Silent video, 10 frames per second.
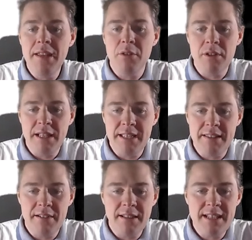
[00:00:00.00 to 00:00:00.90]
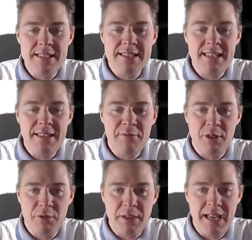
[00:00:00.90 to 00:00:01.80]
or later. Let's see
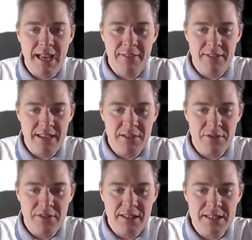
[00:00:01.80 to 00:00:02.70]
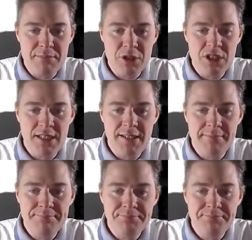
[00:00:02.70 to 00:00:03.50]
what we have here on this machine.